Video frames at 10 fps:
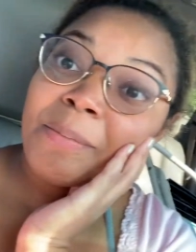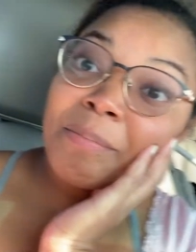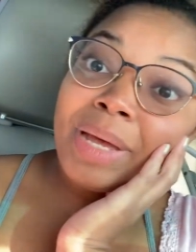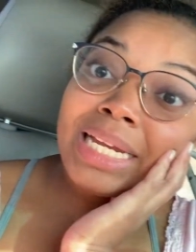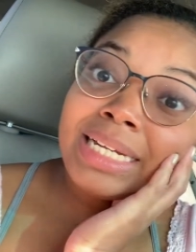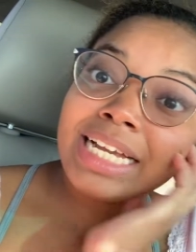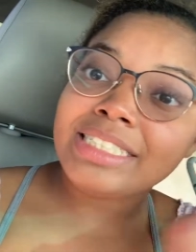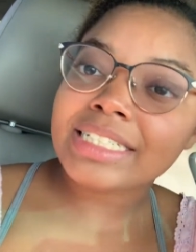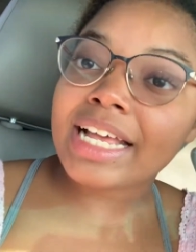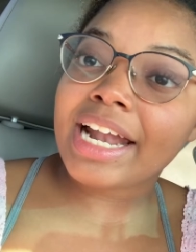But I
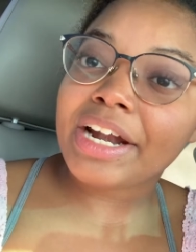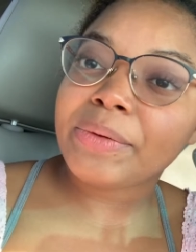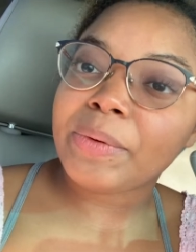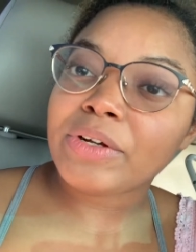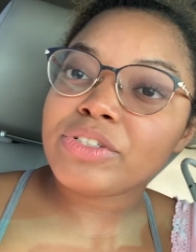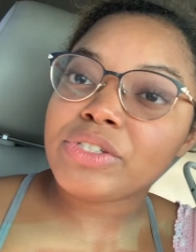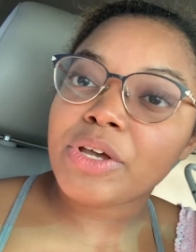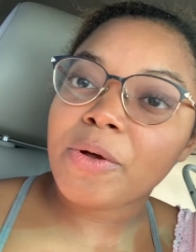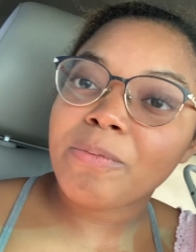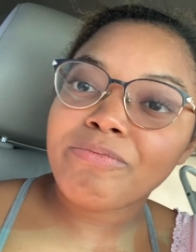just got out of work,
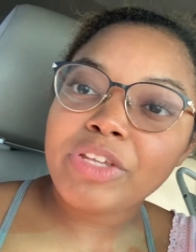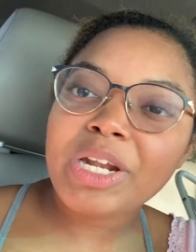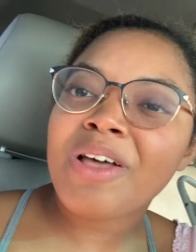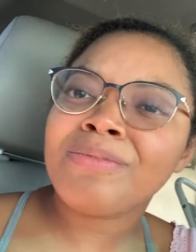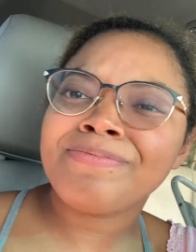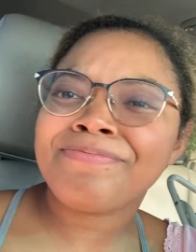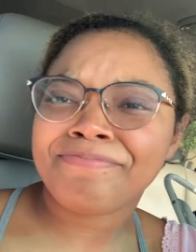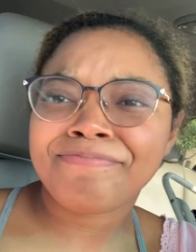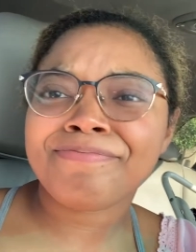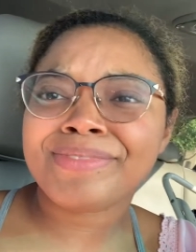so, you know,
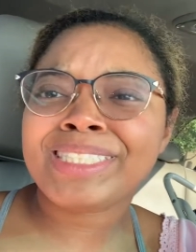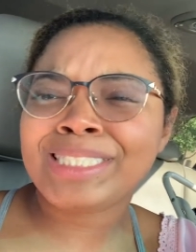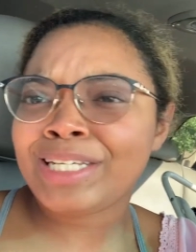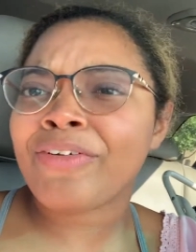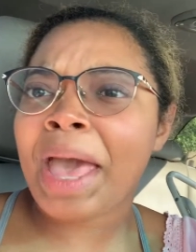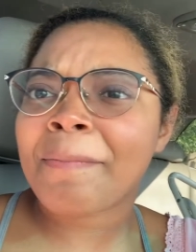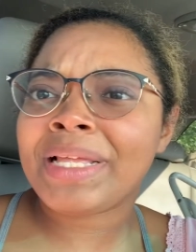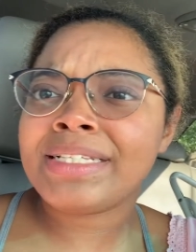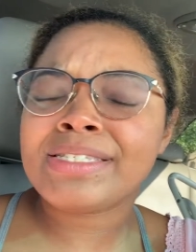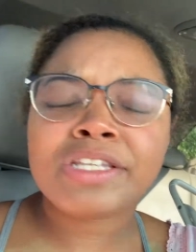stuff
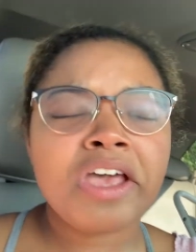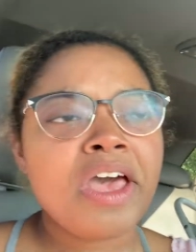happens.